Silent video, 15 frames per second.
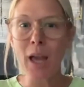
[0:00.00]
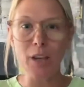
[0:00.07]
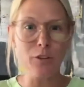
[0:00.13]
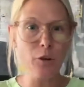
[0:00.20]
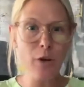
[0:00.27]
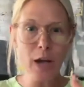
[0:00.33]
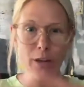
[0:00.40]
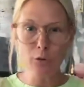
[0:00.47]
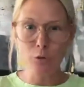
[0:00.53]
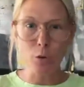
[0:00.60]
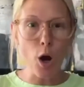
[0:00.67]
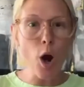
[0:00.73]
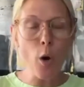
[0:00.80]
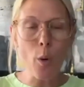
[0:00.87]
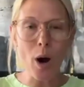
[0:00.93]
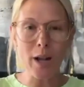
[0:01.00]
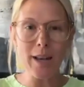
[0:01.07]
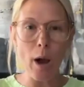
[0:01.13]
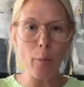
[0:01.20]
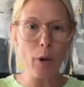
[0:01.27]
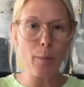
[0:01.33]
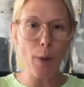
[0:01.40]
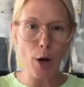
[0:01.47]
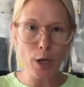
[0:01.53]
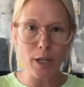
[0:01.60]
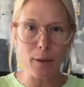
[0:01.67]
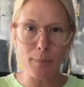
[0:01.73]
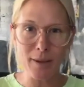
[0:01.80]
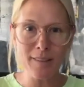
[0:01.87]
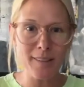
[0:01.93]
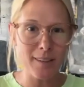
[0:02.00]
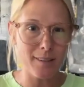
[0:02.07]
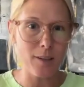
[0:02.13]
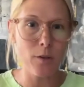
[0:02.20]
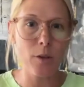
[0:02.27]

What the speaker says: As you guys grow a network marketing business